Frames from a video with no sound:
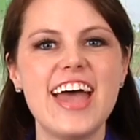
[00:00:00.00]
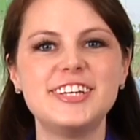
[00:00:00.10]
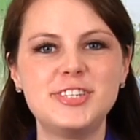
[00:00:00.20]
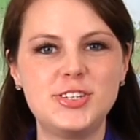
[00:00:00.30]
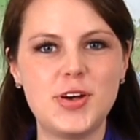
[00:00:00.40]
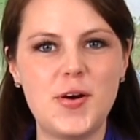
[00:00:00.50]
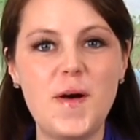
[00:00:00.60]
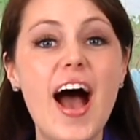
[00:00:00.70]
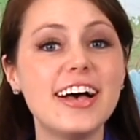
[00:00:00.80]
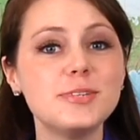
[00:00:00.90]
And so,
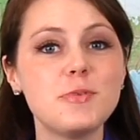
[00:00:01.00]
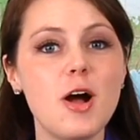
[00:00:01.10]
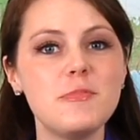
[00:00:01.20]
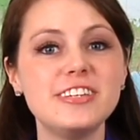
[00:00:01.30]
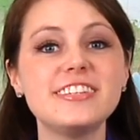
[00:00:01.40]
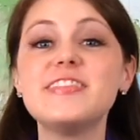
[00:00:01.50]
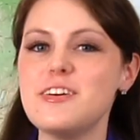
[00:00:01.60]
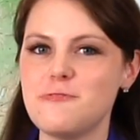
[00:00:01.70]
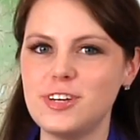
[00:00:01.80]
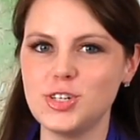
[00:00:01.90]
as promised, the
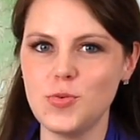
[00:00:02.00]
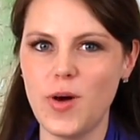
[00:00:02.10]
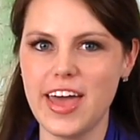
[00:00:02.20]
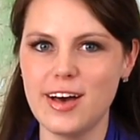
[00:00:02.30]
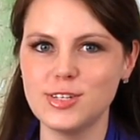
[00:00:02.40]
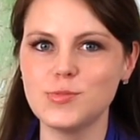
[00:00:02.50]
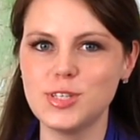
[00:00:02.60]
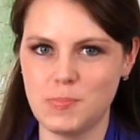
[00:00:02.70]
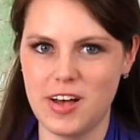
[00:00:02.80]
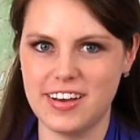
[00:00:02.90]
official White House
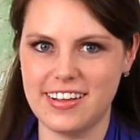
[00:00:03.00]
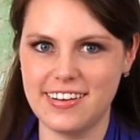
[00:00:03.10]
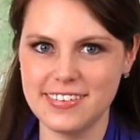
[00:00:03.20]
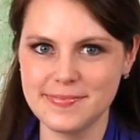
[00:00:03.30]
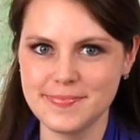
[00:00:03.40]
responded.